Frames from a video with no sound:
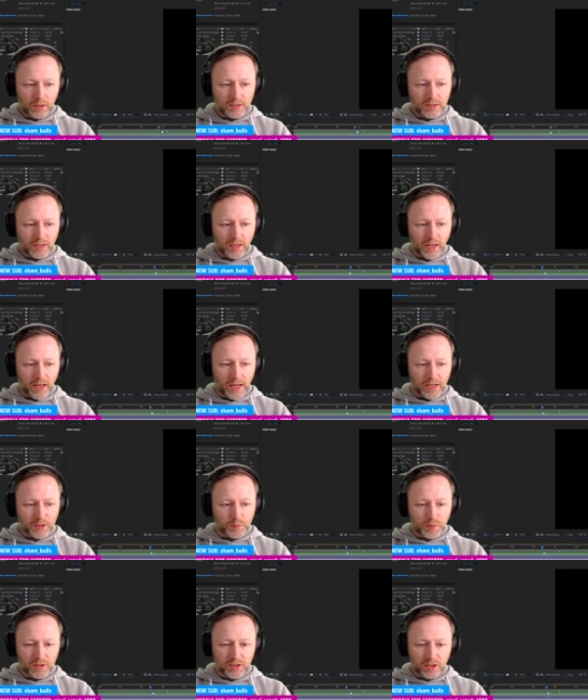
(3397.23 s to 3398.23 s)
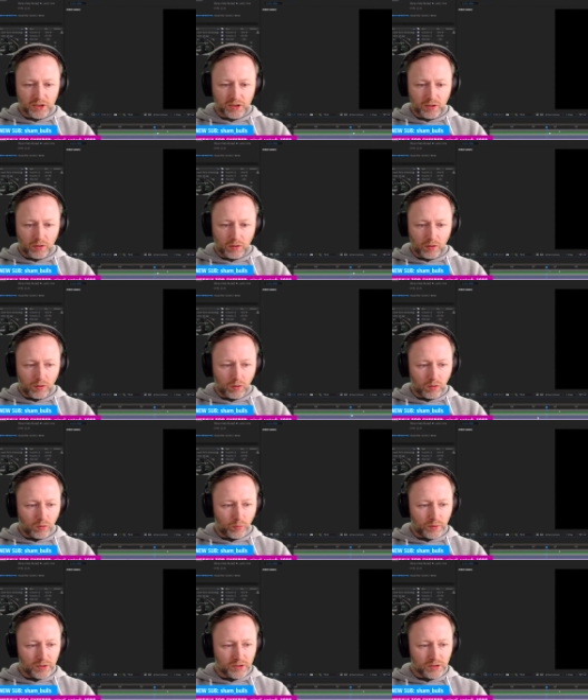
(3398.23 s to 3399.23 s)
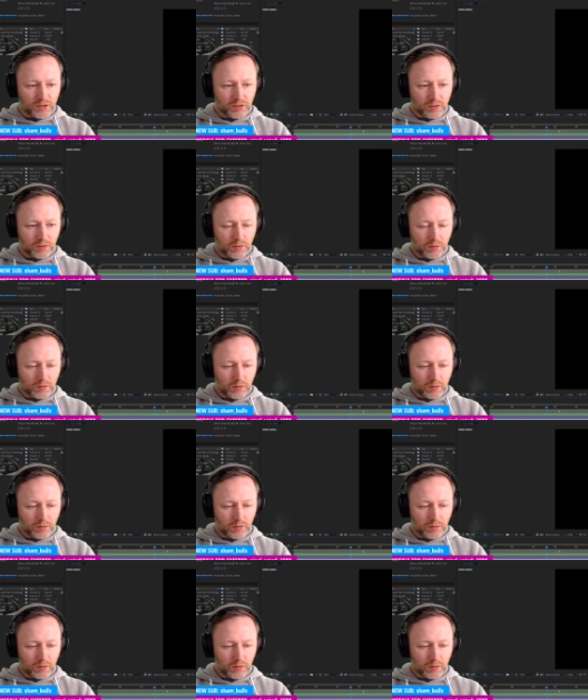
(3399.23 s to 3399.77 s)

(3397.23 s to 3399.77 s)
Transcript: let's say the X position always